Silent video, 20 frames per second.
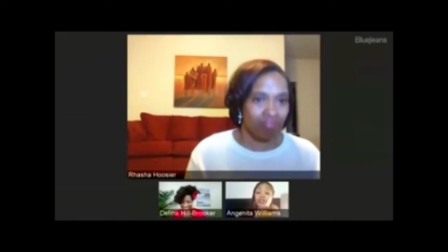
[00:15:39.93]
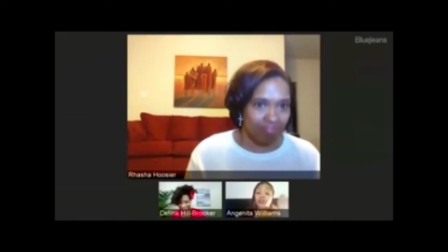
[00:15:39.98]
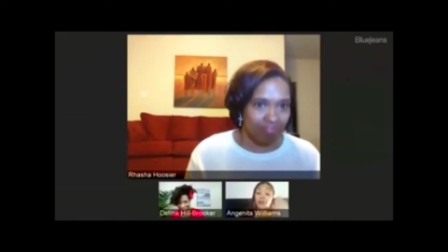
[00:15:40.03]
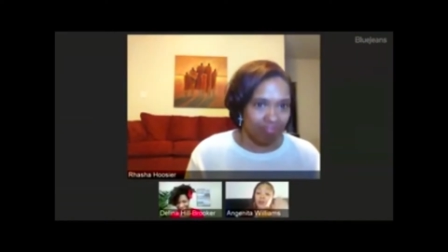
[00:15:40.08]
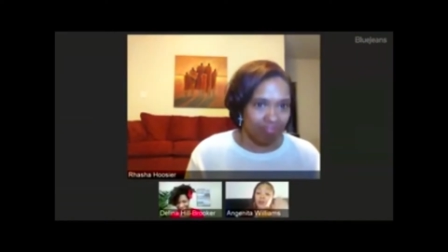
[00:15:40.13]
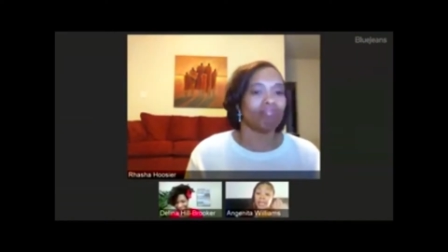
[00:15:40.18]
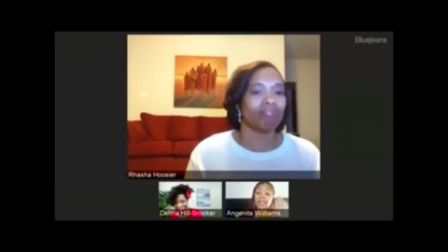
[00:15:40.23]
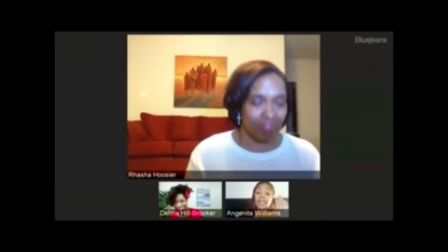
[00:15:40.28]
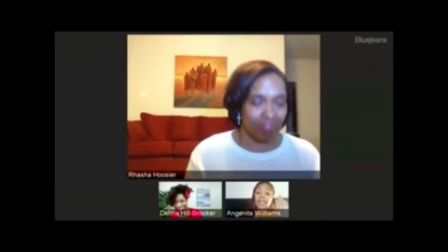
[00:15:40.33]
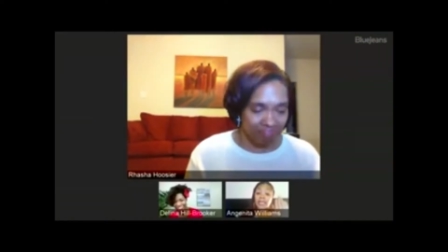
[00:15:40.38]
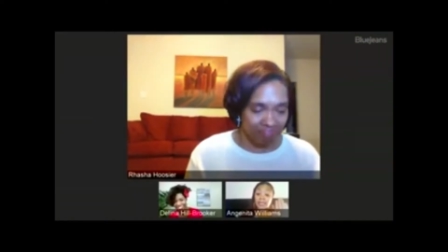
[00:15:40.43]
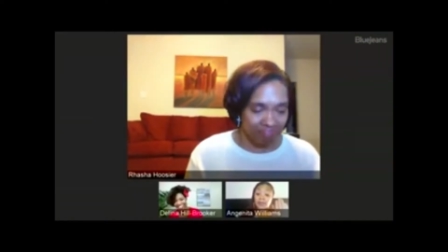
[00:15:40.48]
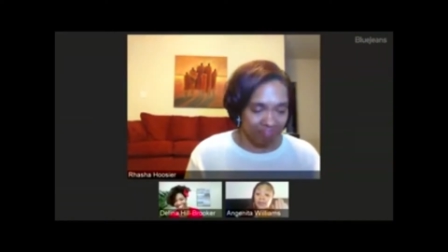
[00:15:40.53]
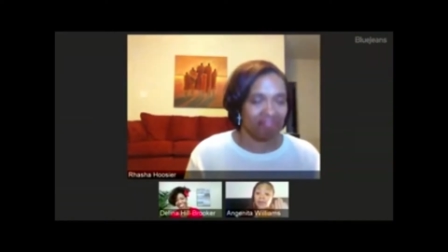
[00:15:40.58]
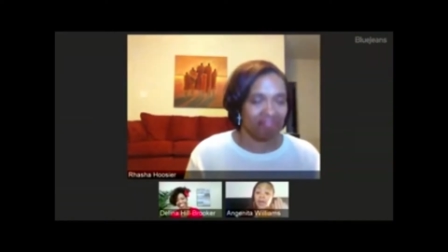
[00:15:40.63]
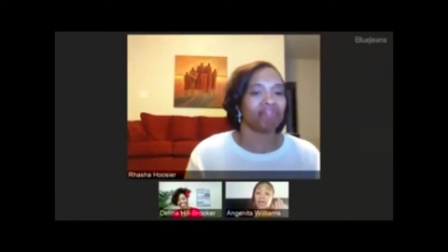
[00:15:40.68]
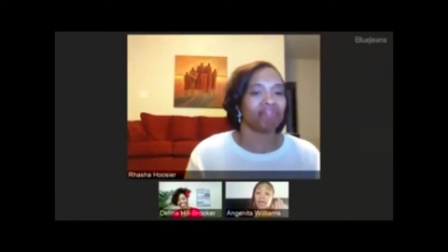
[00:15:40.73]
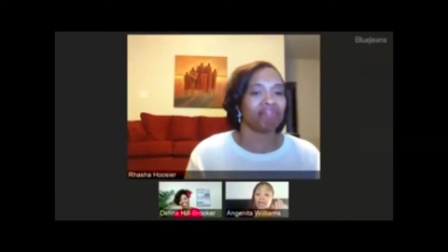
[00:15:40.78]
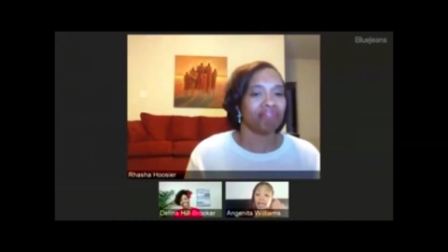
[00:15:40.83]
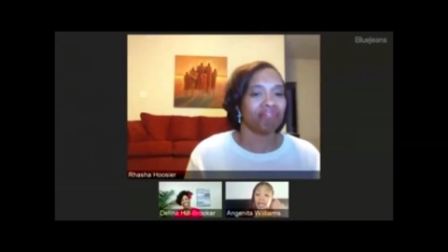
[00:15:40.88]
in
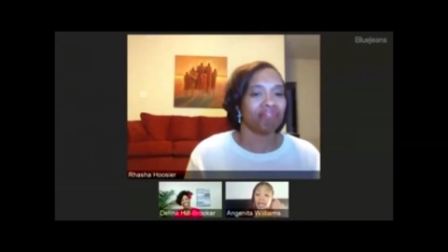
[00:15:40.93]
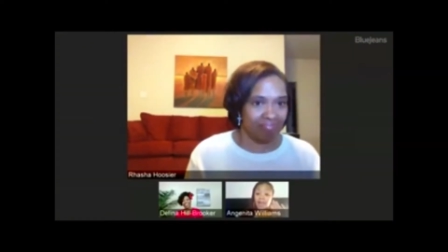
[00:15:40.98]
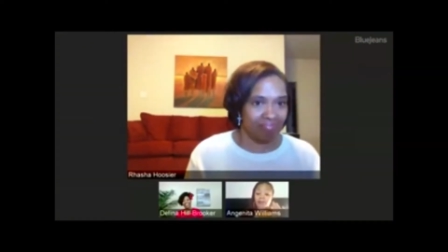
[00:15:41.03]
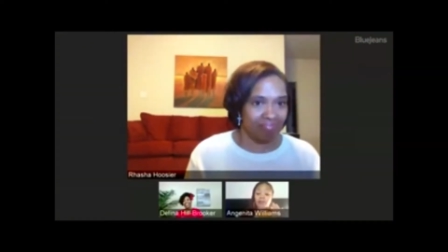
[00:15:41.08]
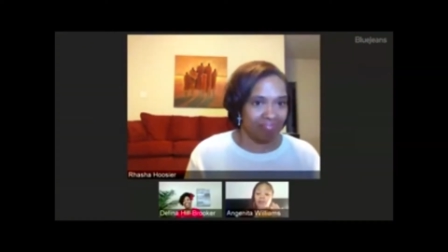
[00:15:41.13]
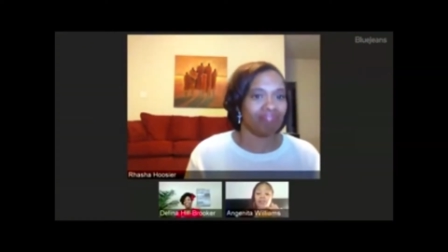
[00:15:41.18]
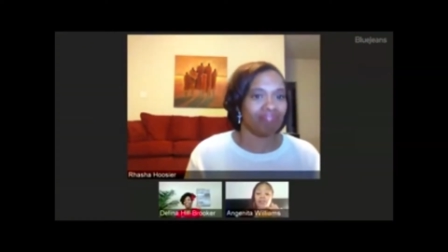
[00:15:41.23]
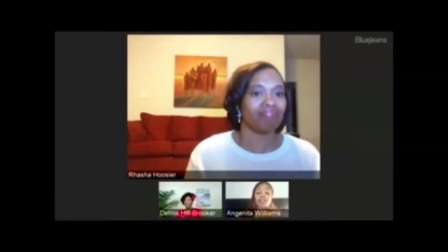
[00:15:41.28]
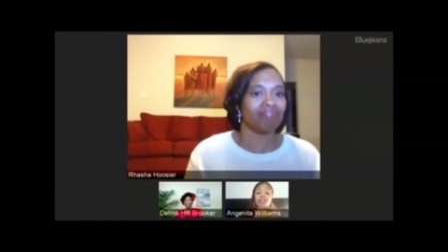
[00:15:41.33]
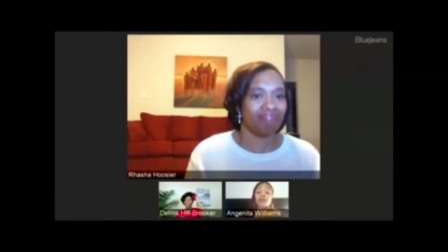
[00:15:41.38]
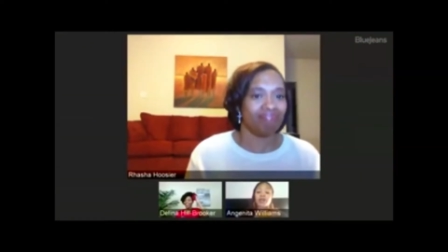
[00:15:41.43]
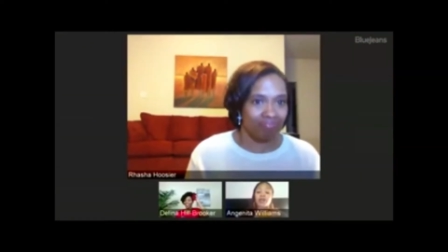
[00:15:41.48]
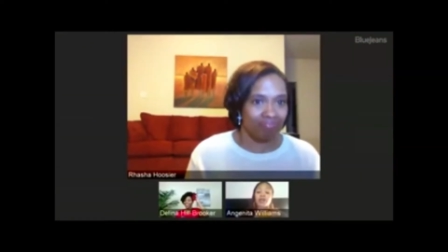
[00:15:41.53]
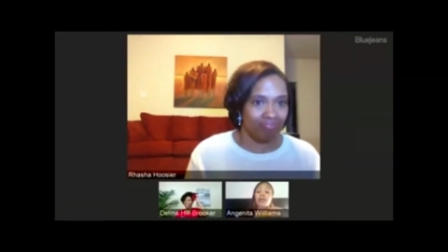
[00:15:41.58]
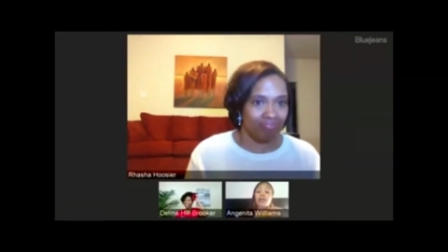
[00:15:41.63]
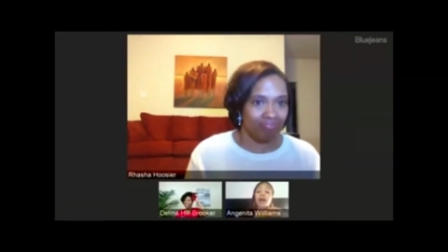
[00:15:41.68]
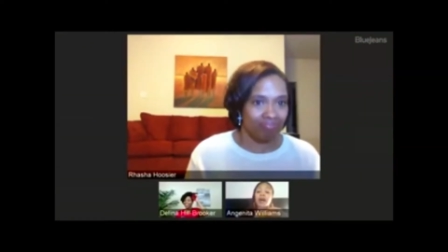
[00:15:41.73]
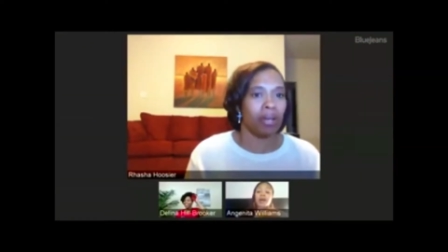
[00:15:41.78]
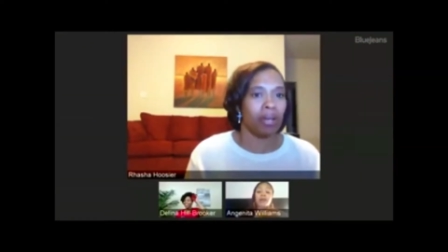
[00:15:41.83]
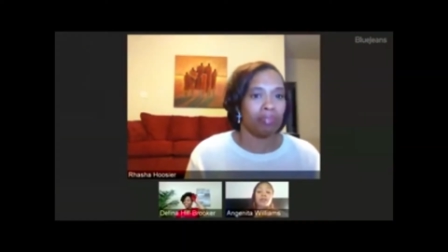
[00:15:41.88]
My Life, which is one of
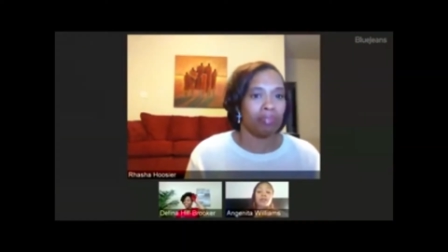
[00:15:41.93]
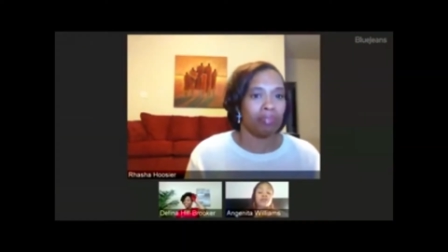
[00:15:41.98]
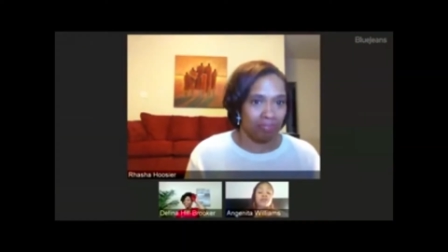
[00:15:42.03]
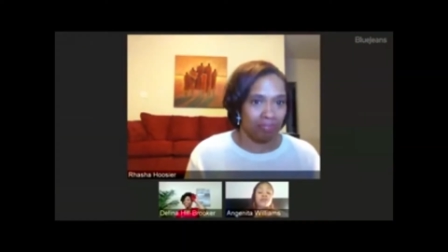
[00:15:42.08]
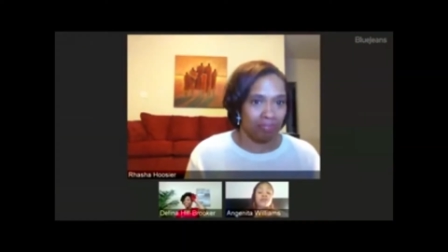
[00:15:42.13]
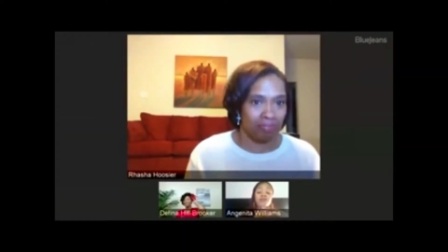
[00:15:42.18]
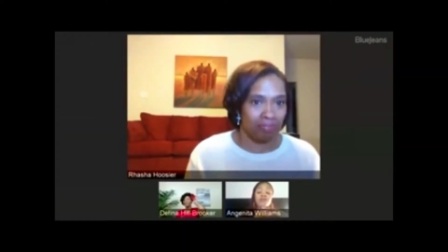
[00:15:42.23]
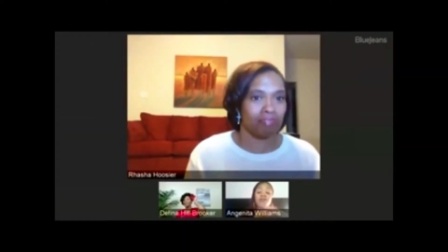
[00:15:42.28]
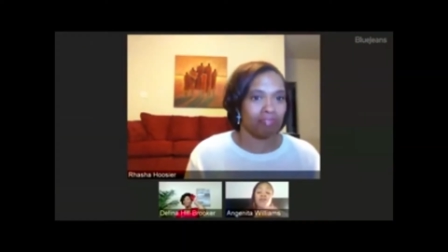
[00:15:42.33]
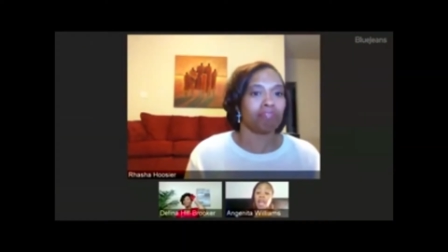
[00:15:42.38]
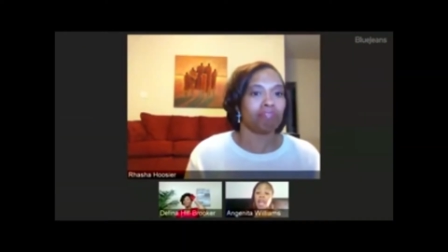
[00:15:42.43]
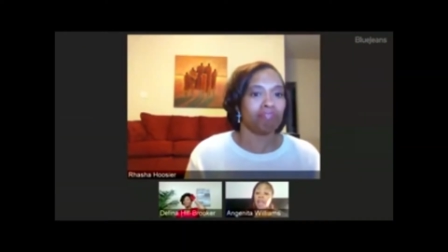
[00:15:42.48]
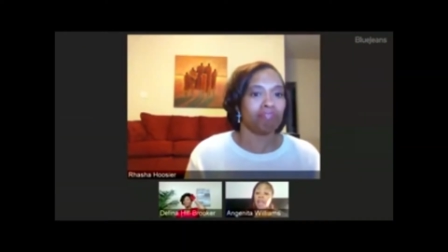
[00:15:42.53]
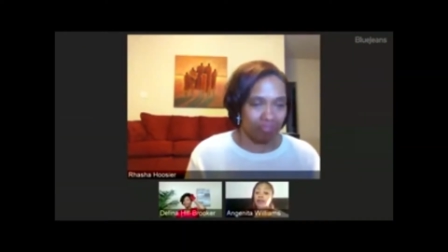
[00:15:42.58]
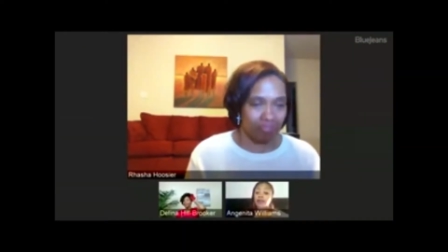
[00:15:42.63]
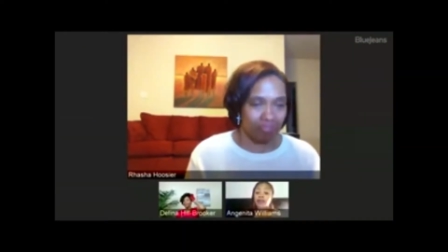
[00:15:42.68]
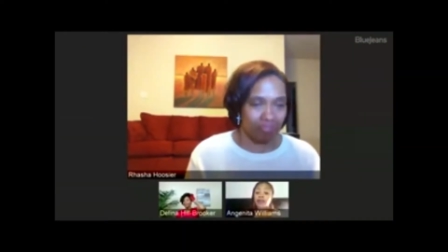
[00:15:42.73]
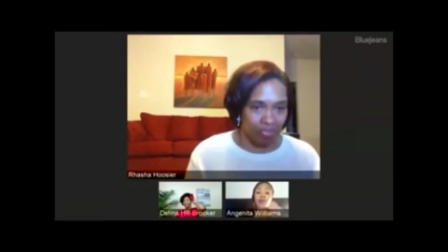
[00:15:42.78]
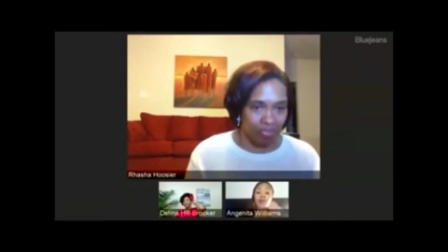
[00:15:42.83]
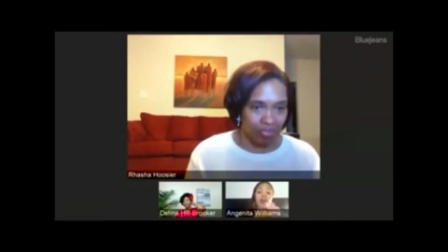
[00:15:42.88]
my most
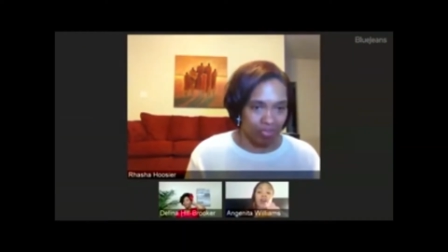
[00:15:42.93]
favorite R.